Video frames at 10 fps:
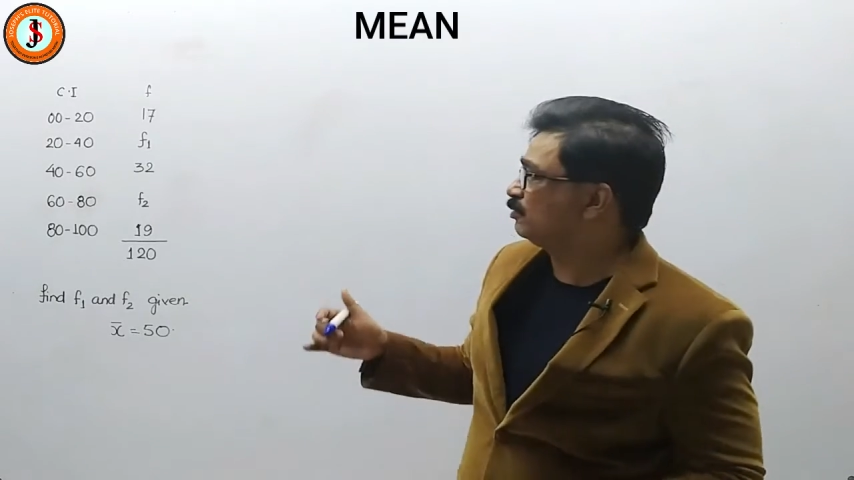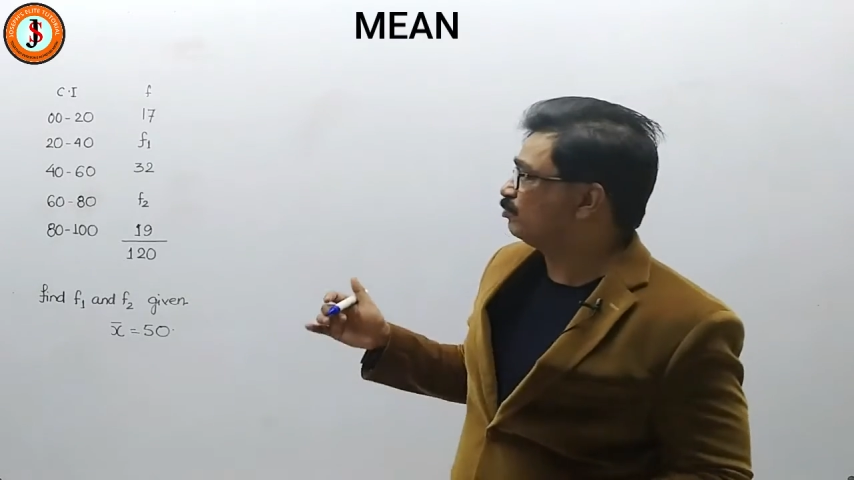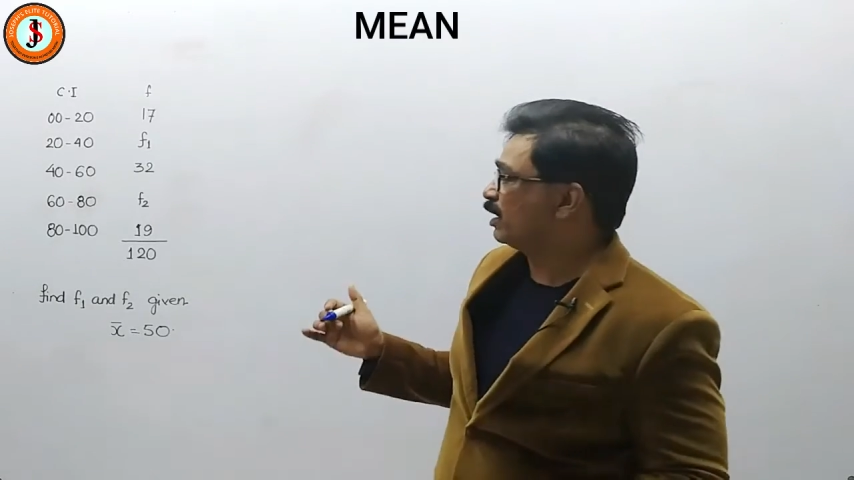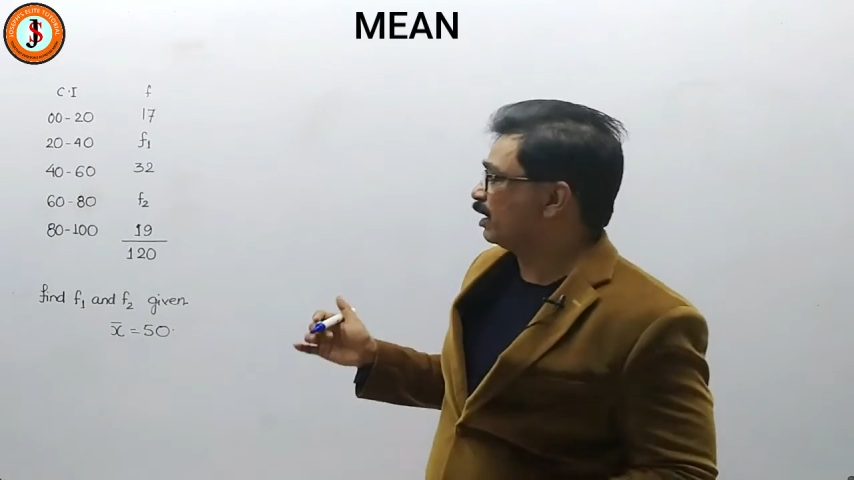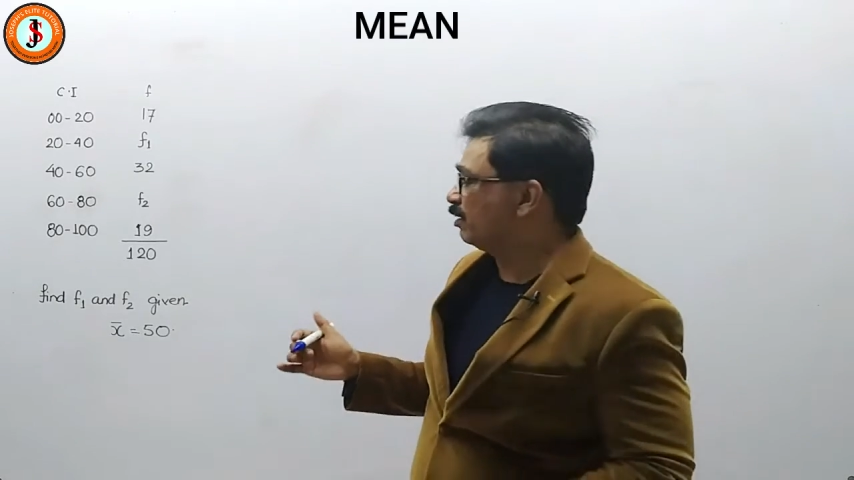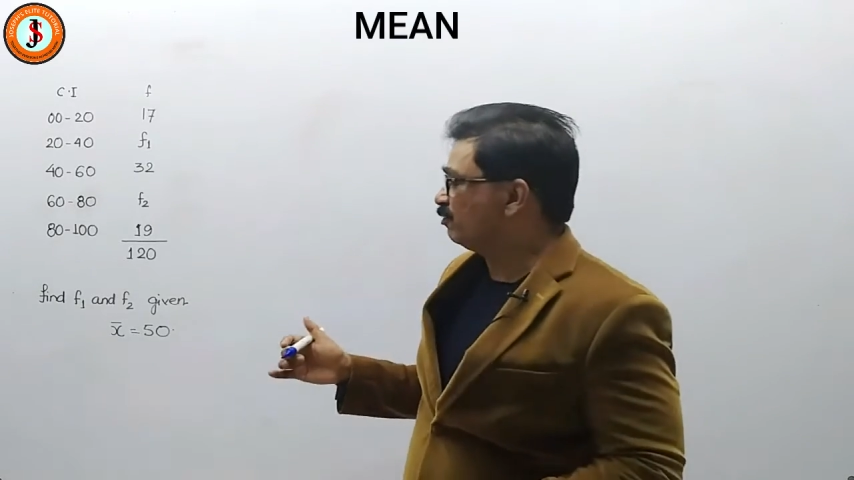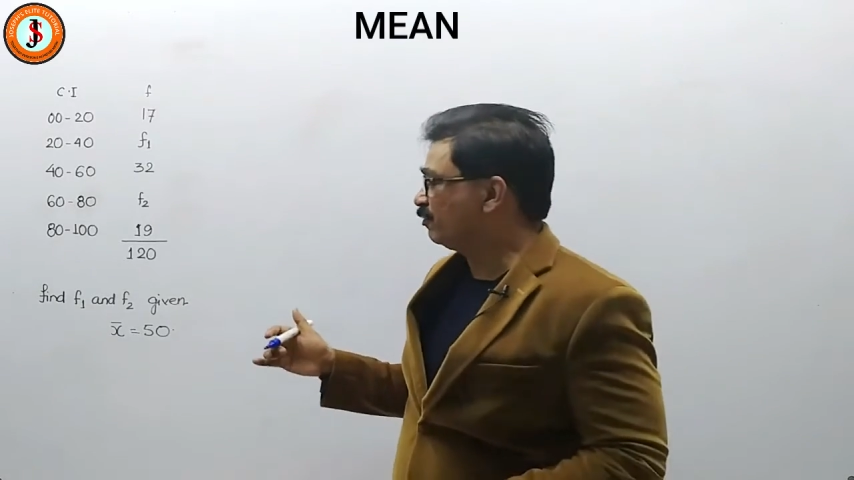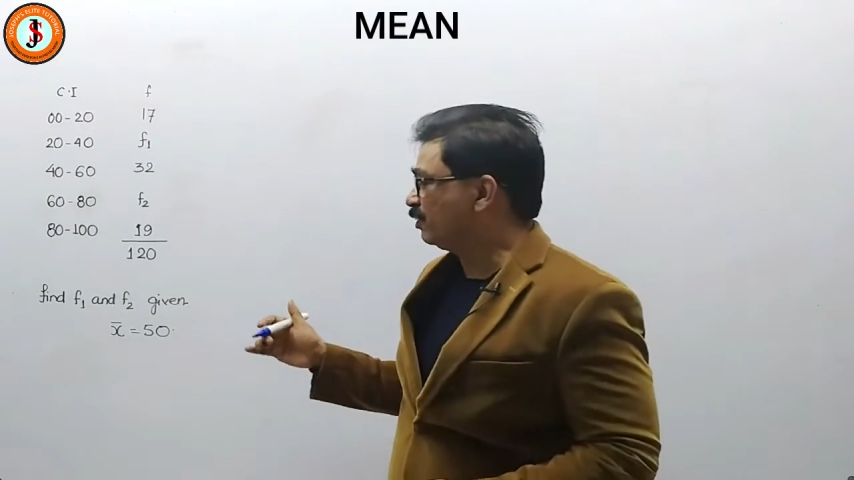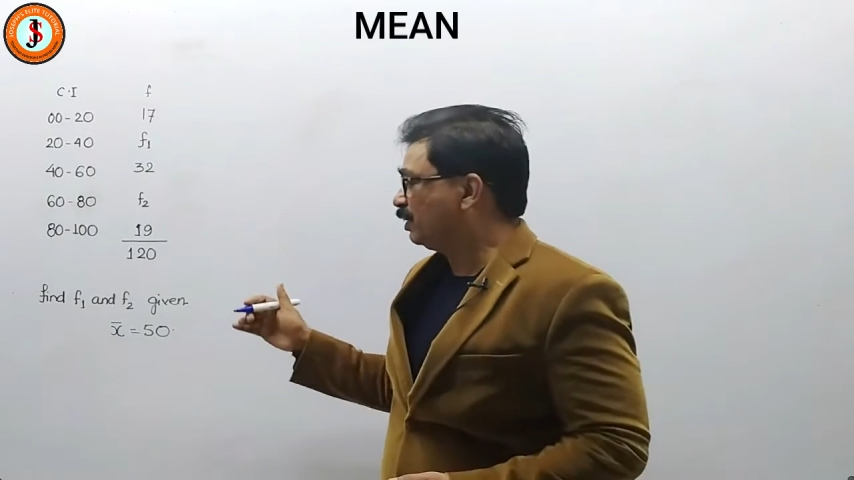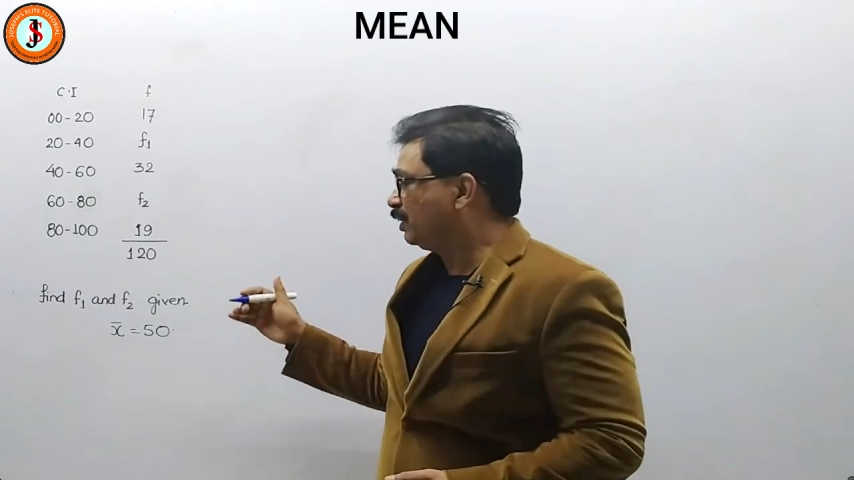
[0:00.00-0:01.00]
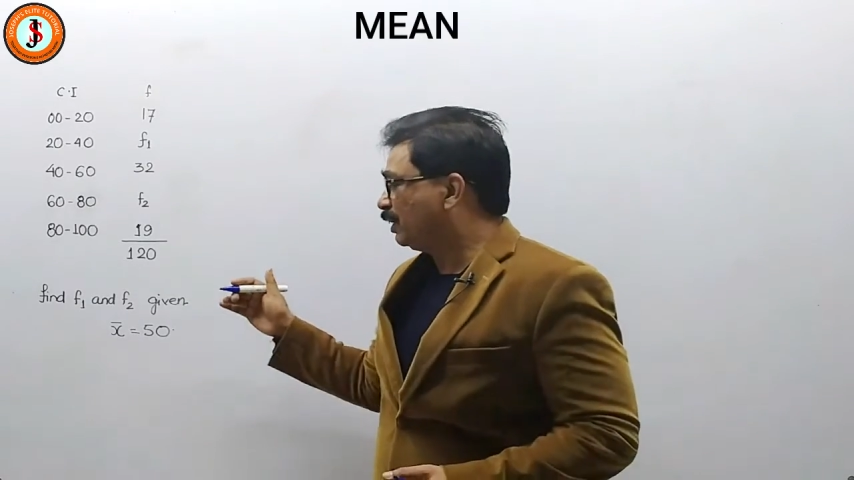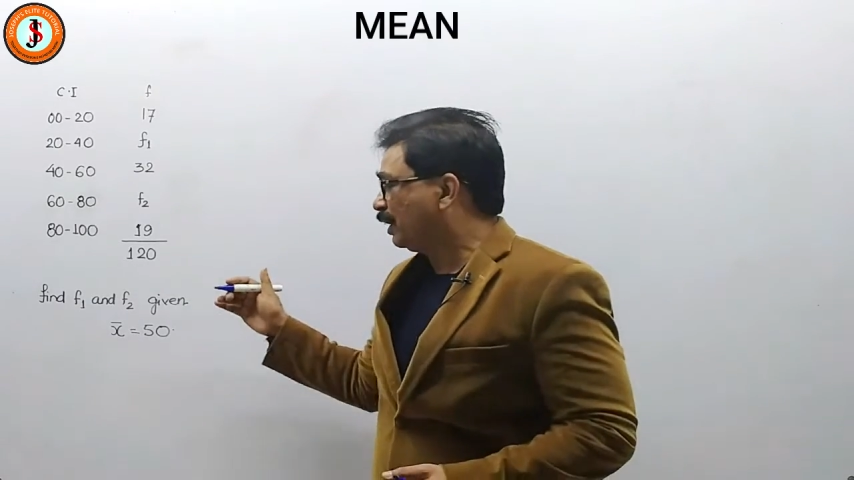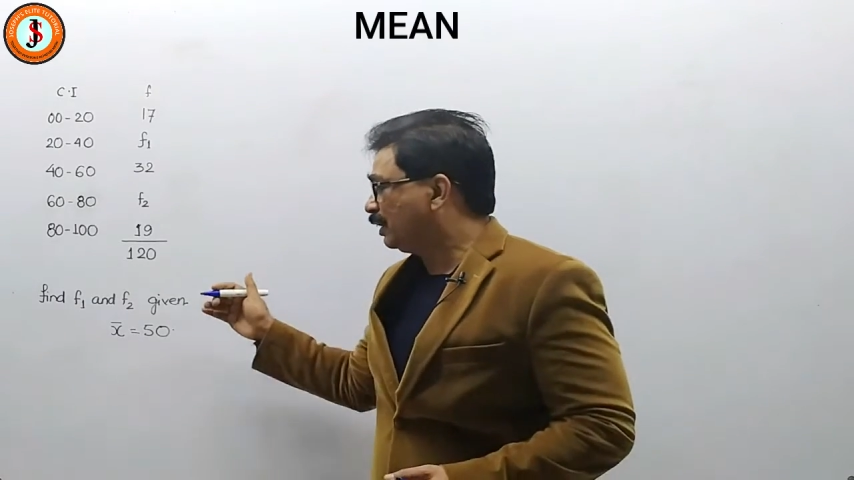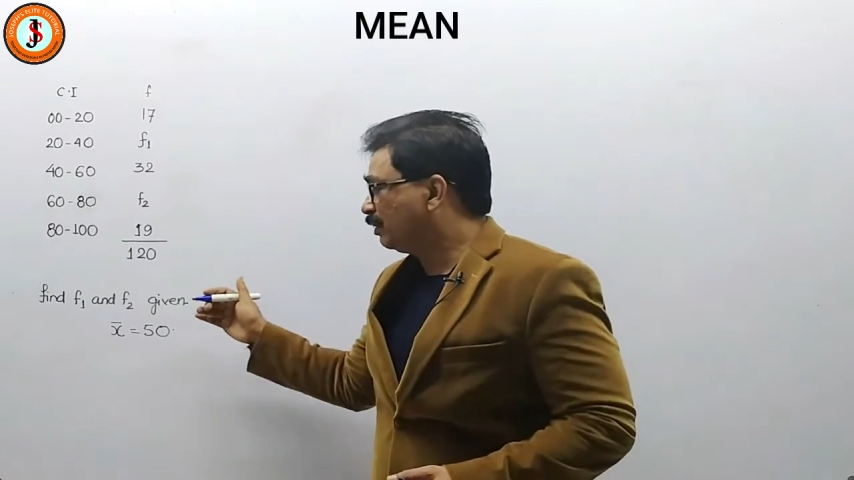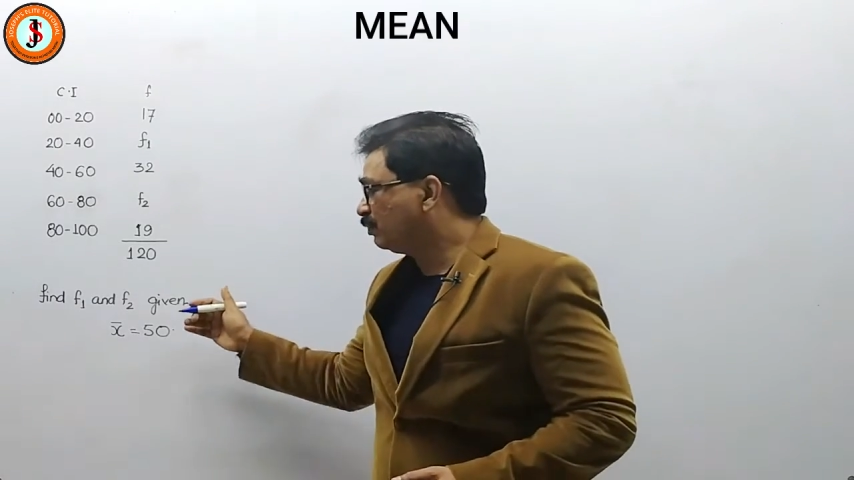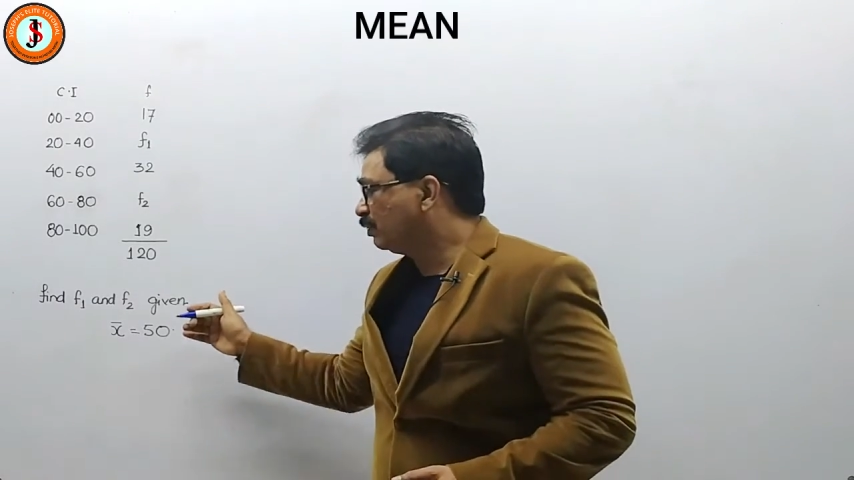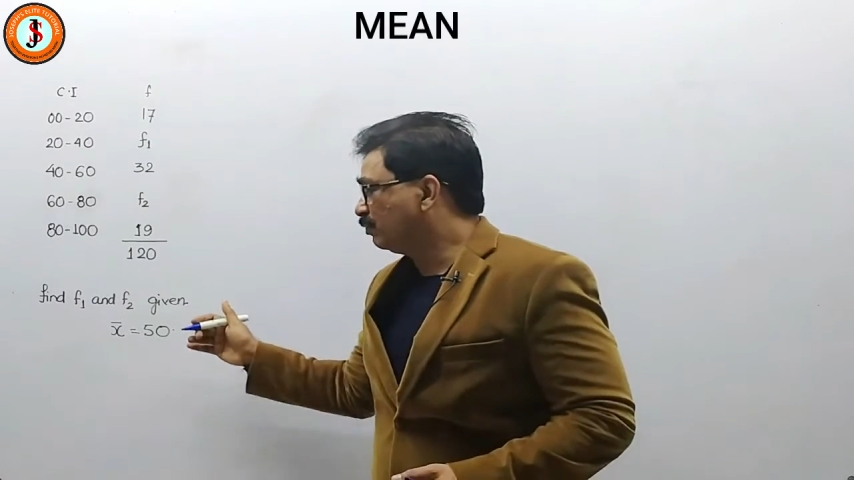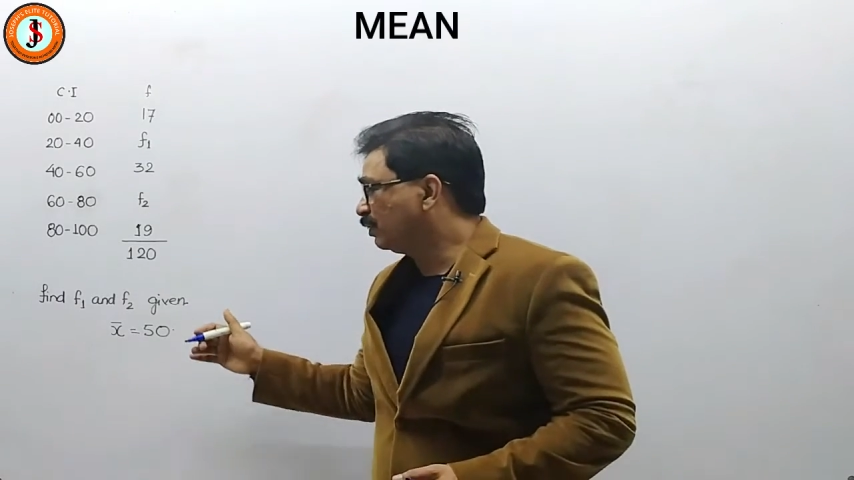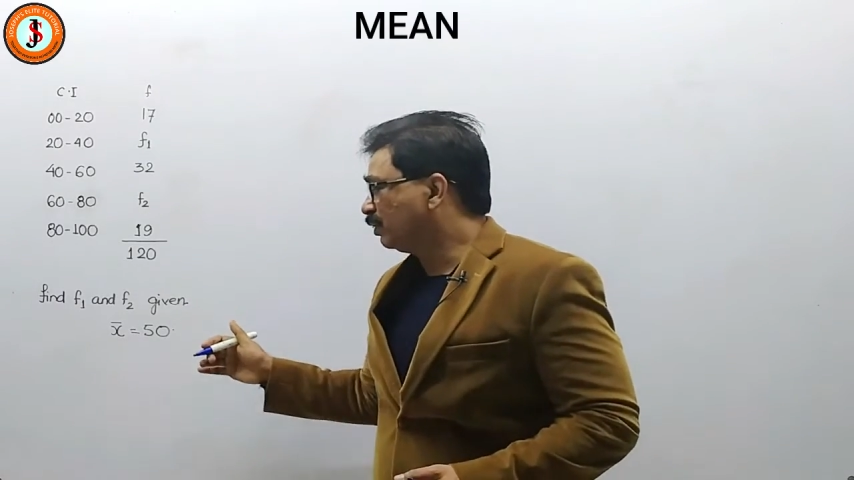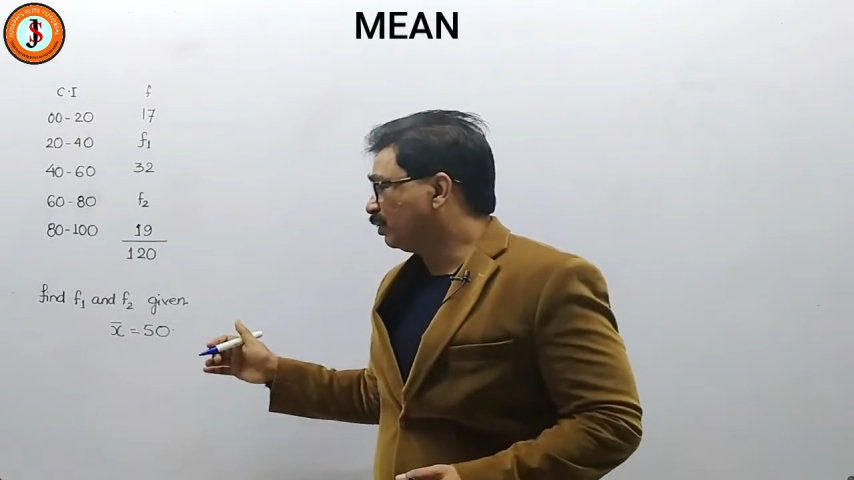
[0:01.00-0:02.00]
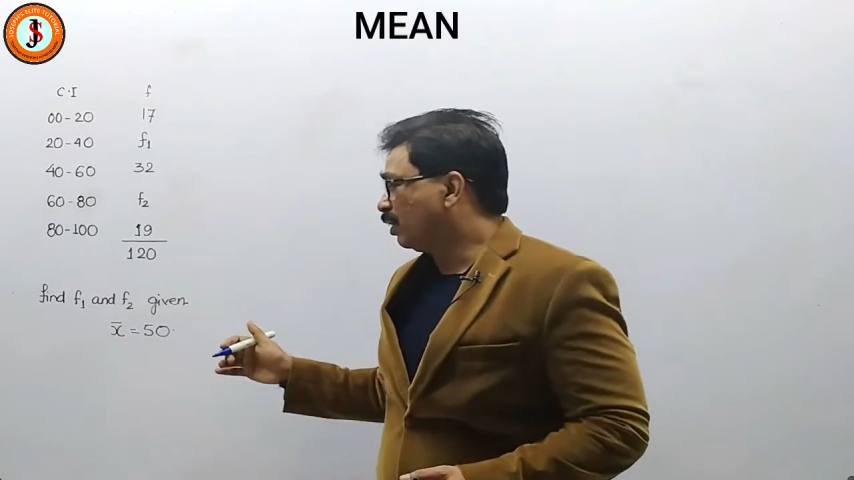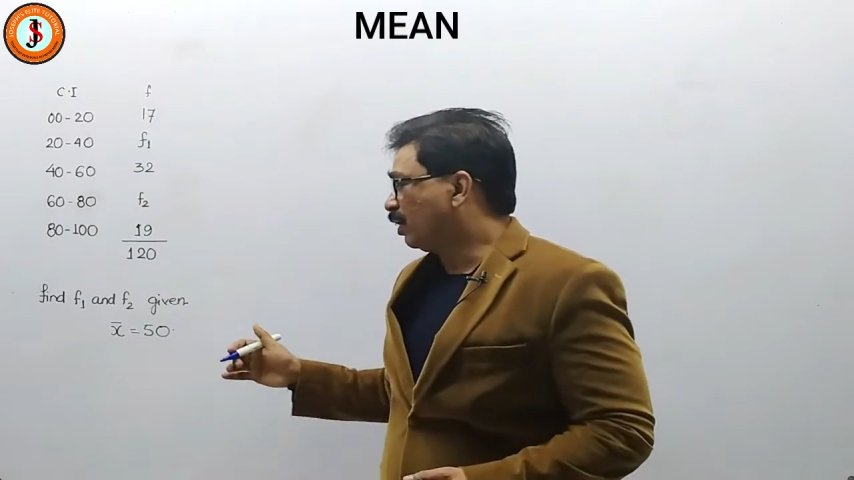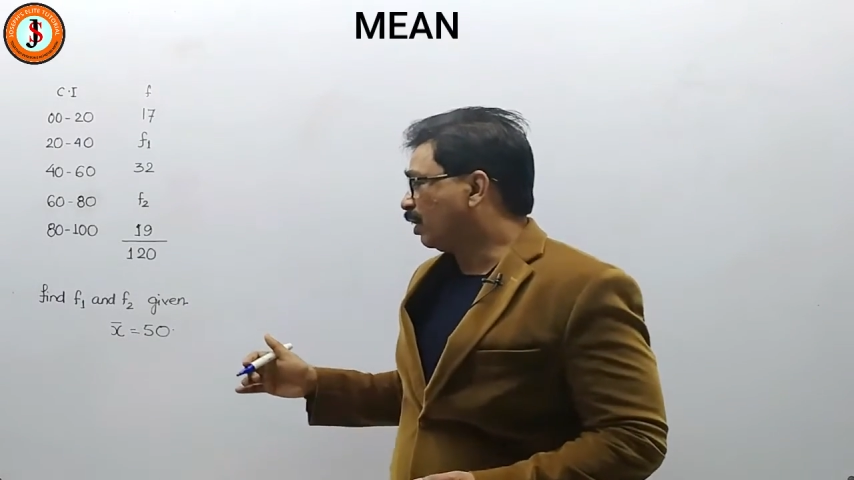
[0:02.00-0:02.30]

sigma F, and they have given